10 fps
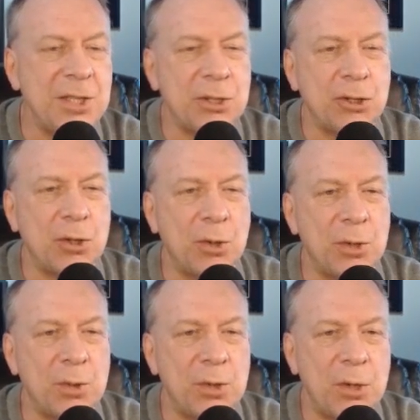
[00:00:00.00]
to show
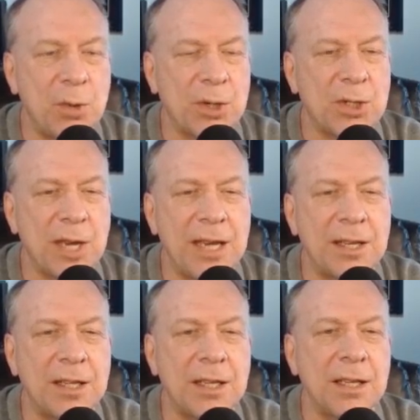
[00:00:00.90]
you New York
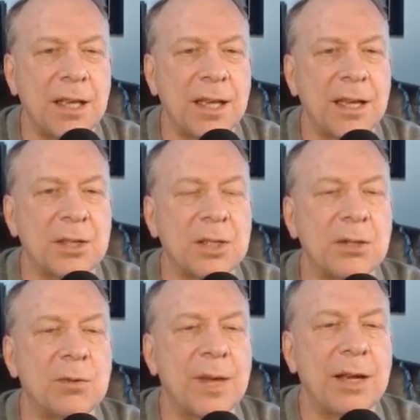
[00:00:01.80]
State.
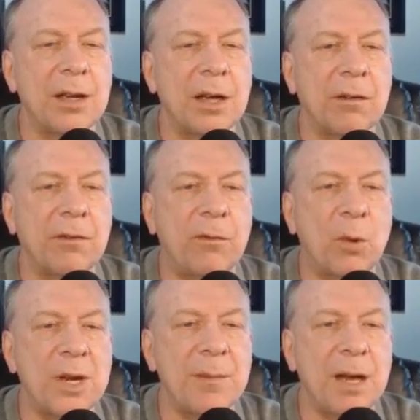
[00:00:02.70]
Still, we had
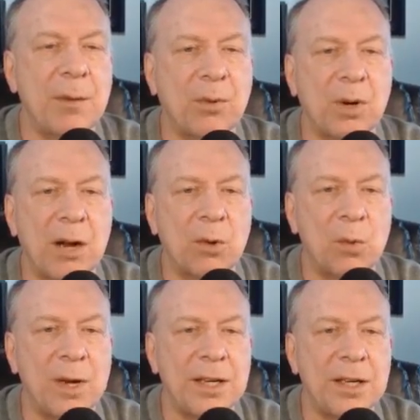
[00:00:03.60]
40 mile per hour
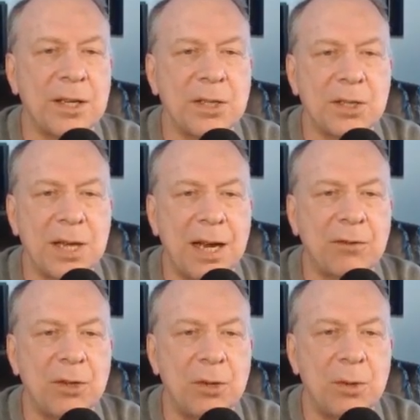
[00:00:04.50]
wind gusts this
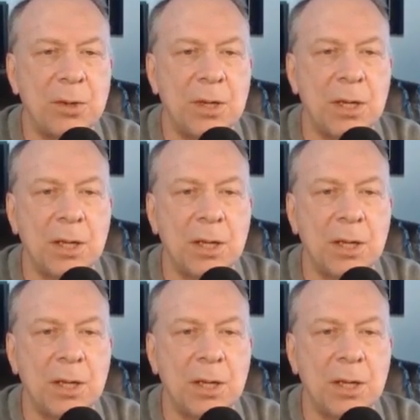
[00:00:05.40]
afternoon